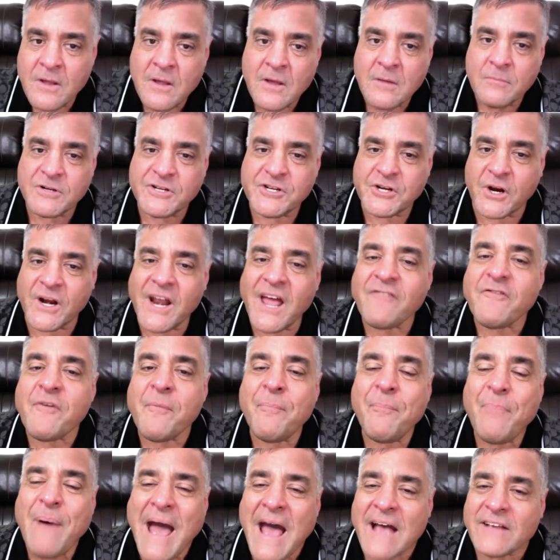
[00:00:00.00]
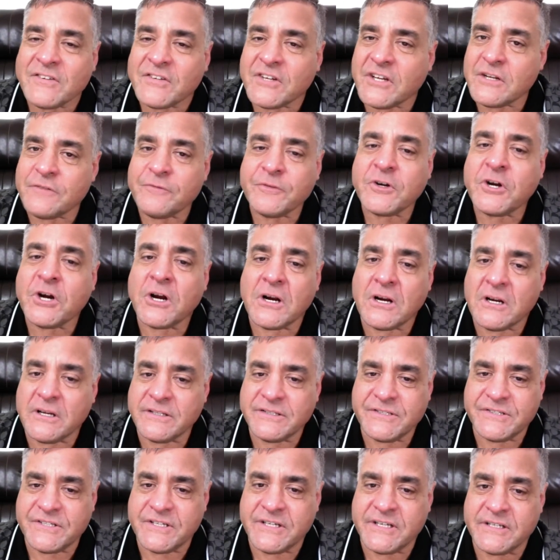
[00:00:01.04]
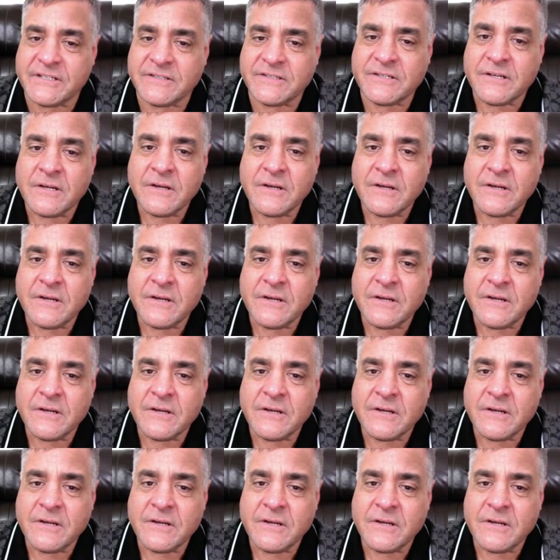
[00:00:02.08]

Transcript: But you're going to have a basket of currencies.